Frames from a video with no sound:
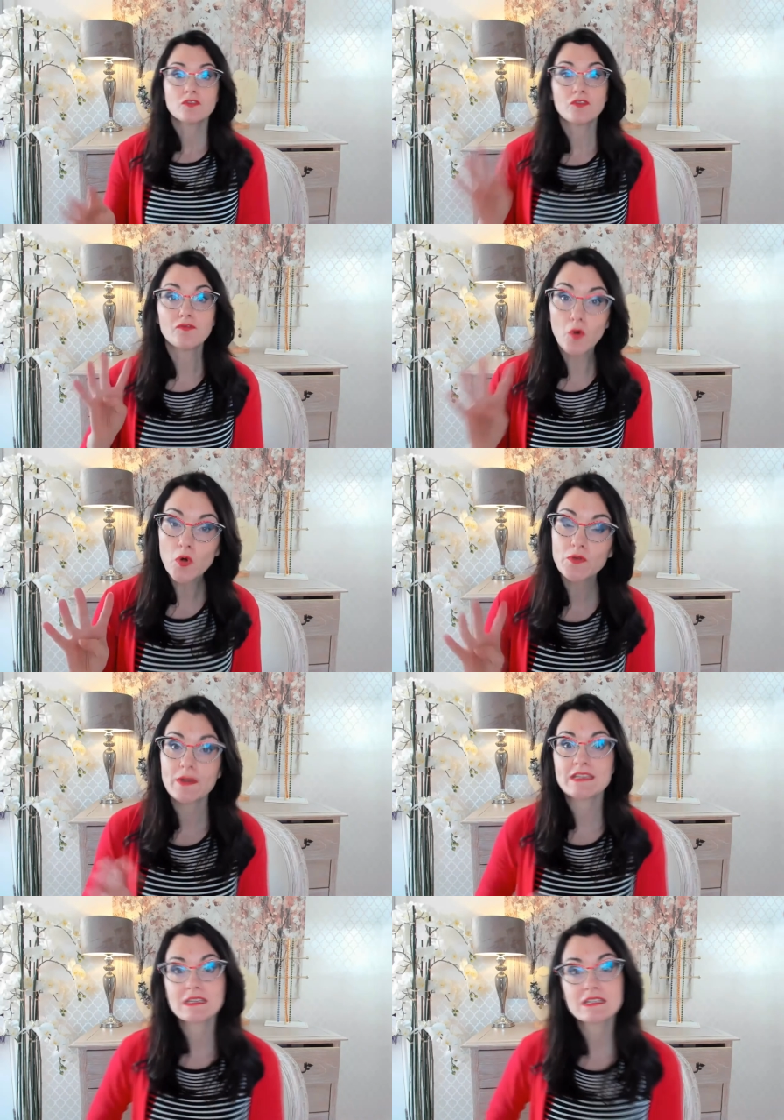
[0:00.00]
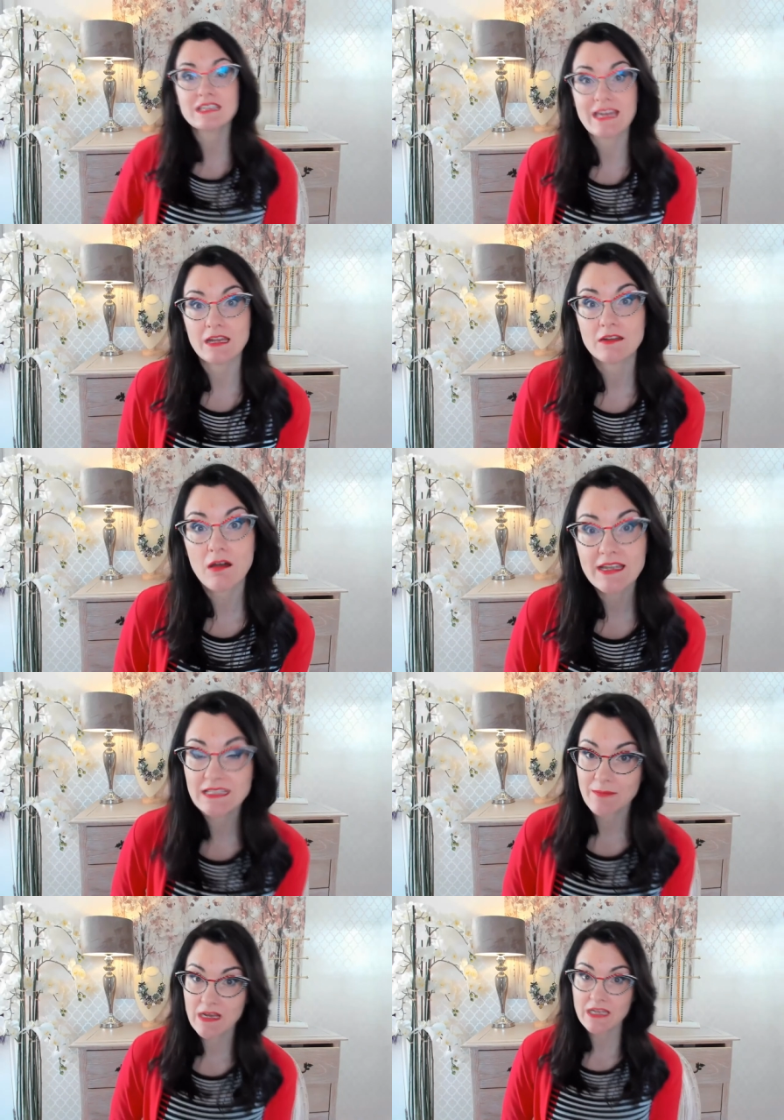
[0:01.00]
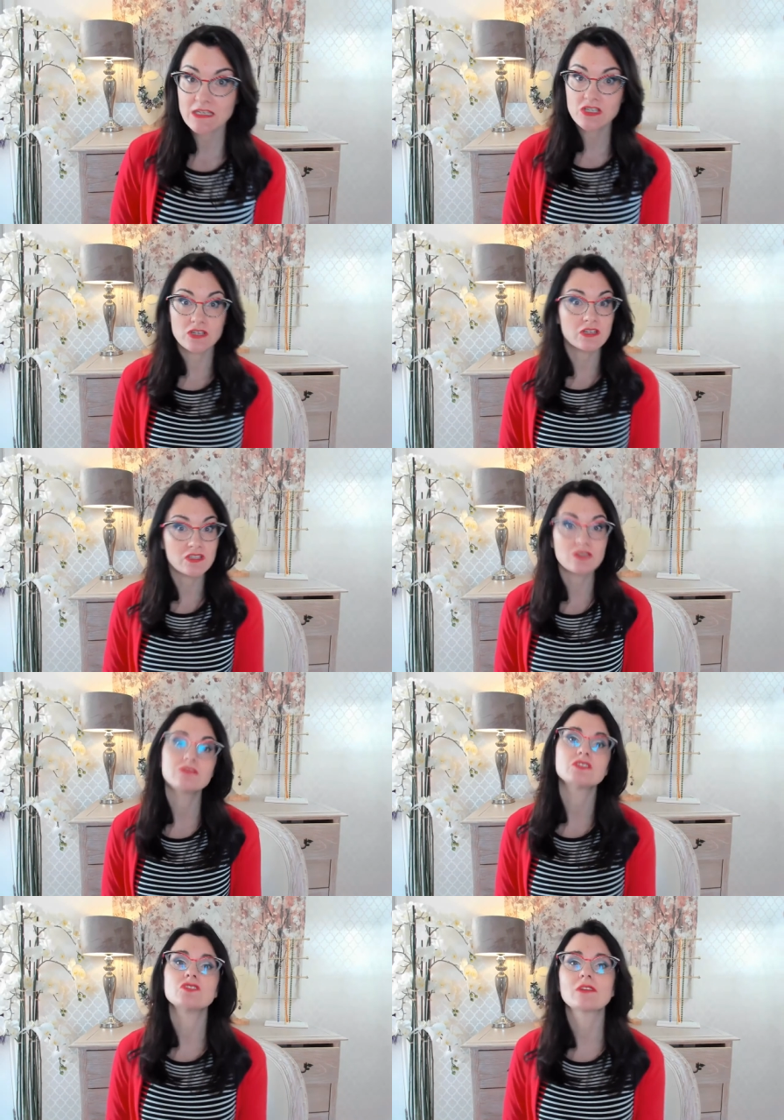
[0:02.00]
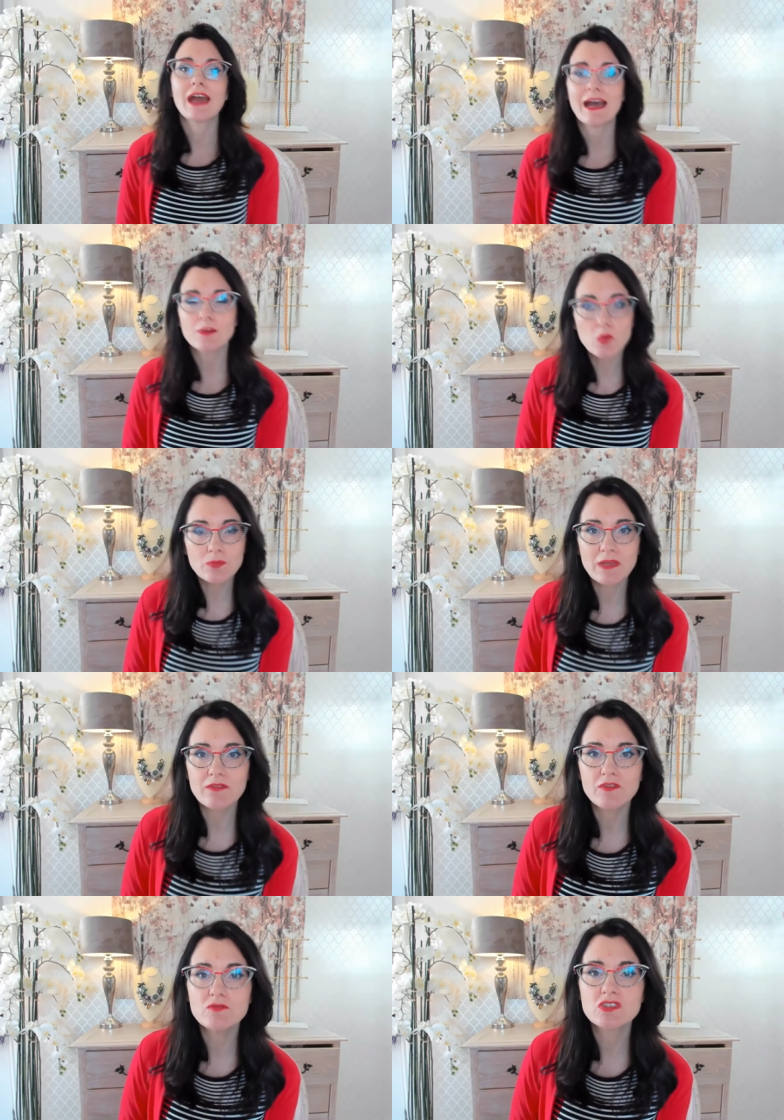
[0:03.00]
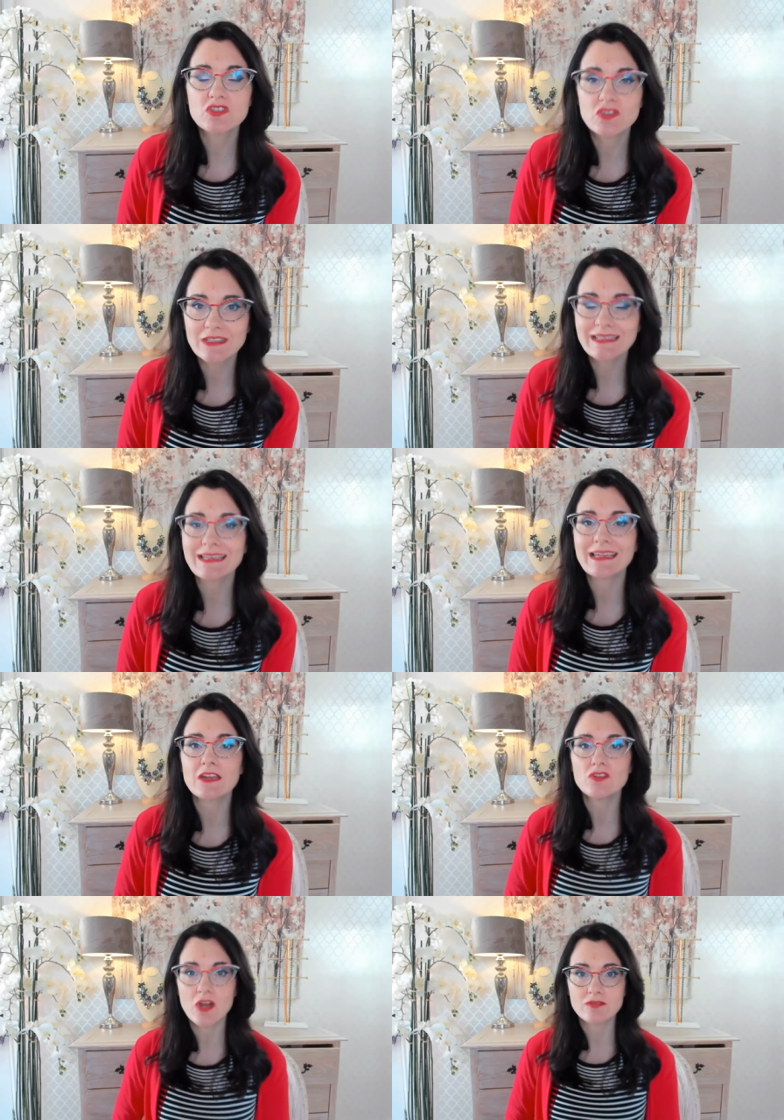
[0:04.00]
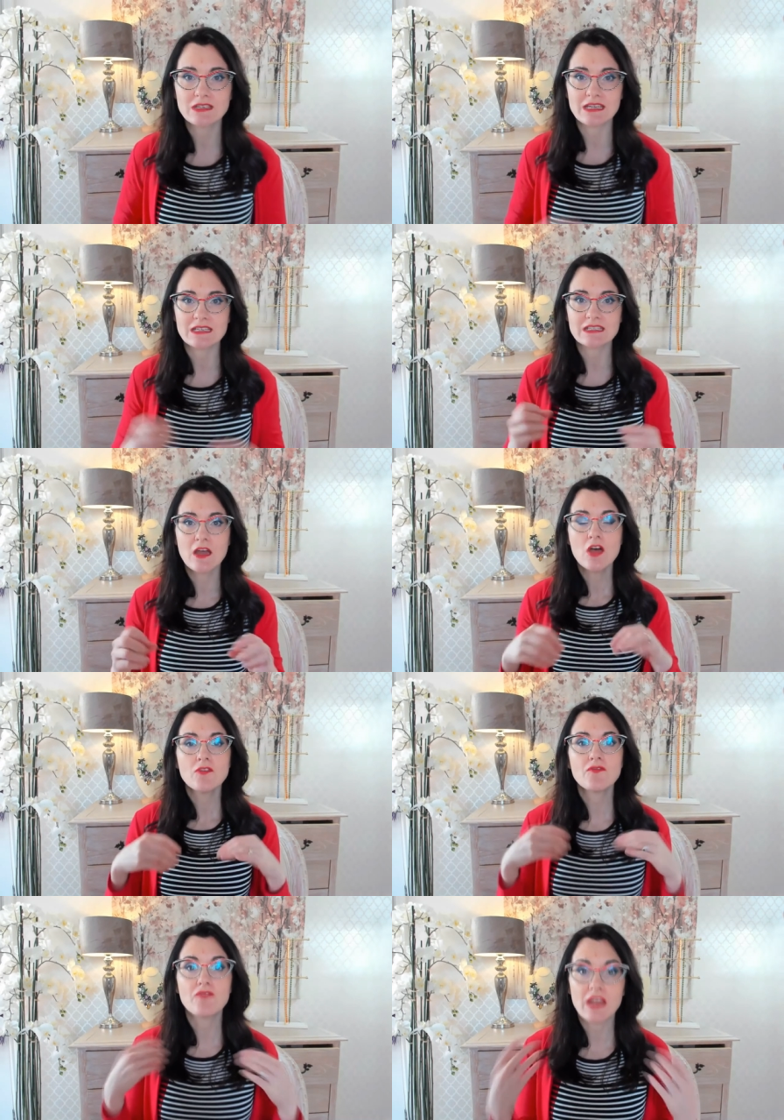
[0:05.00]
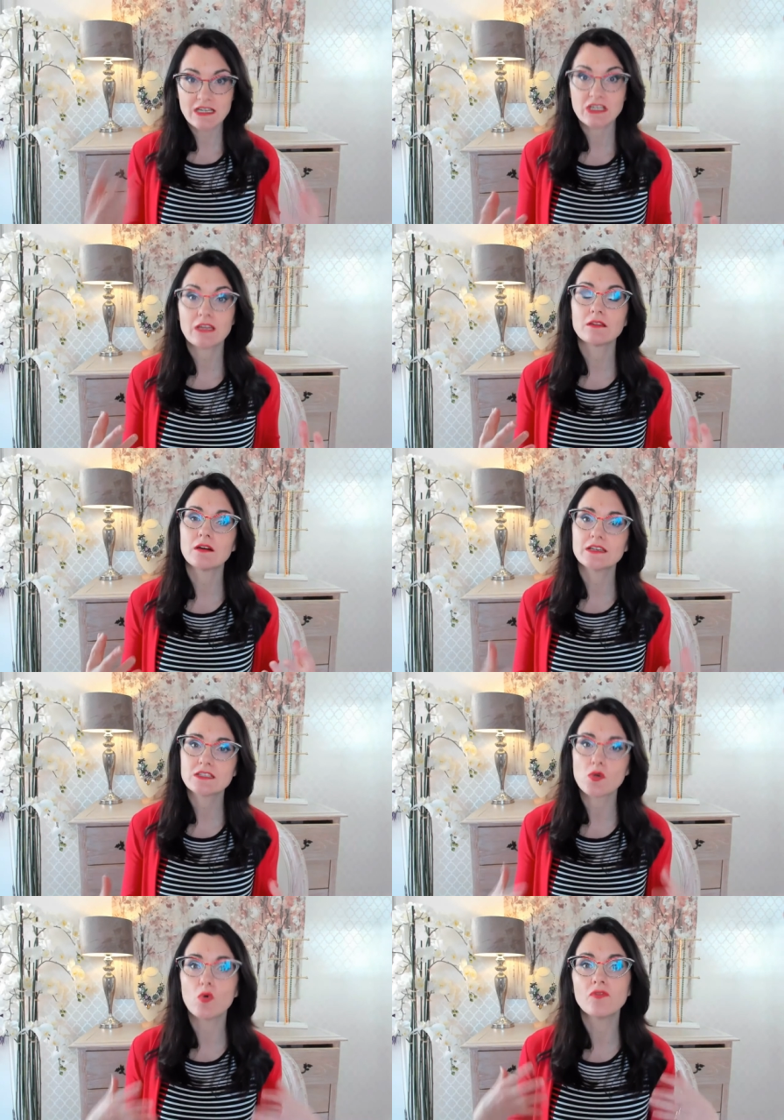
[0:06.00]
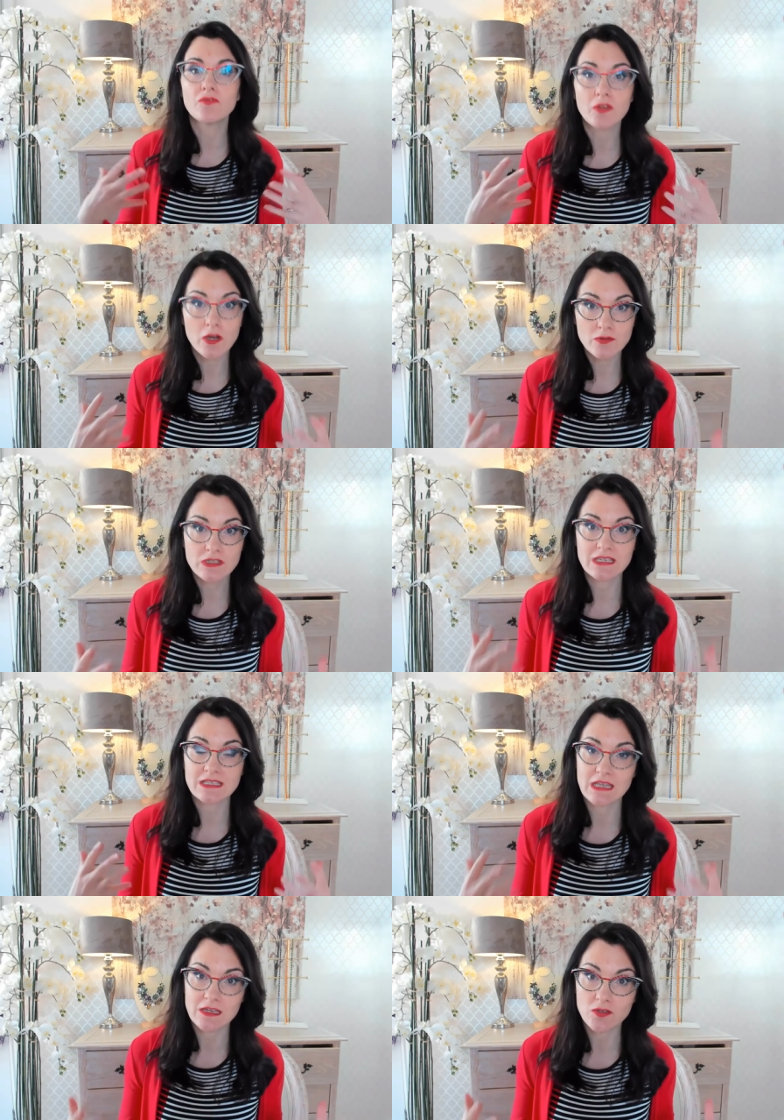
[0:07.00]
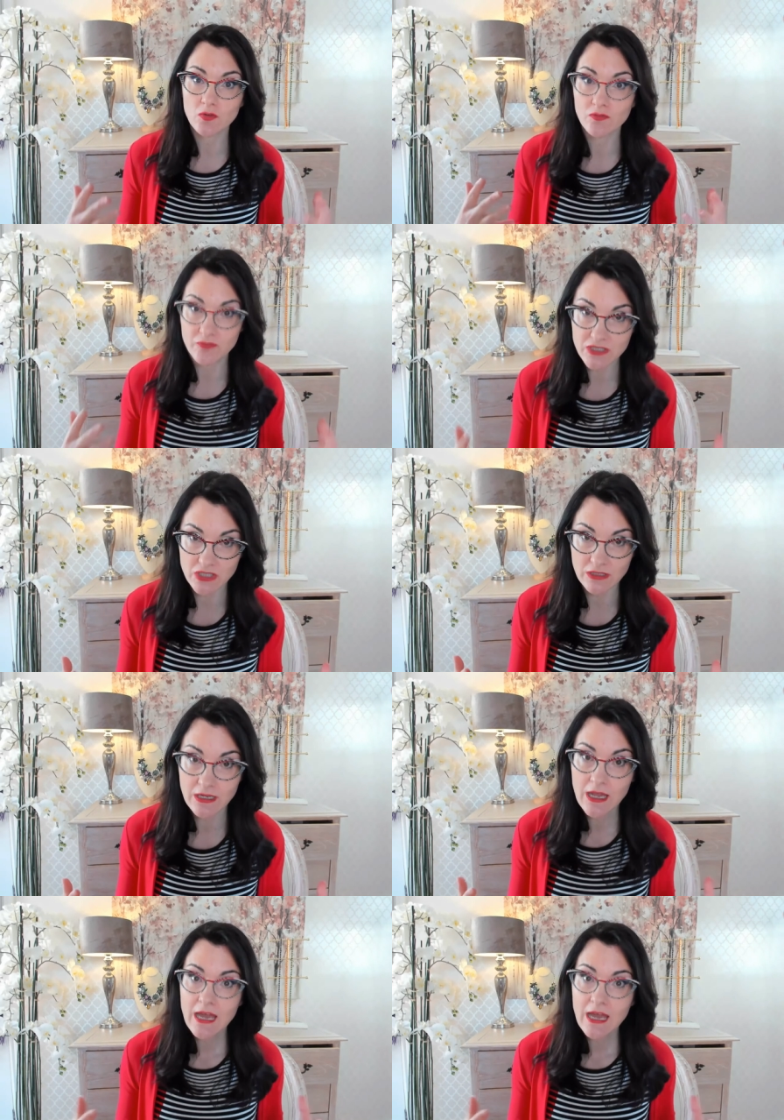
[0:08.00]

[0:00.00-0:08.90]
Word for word: The fourth reason to get an eye examination as soon as you can would be if you suddenly notice flashing lights or floaters in your vision.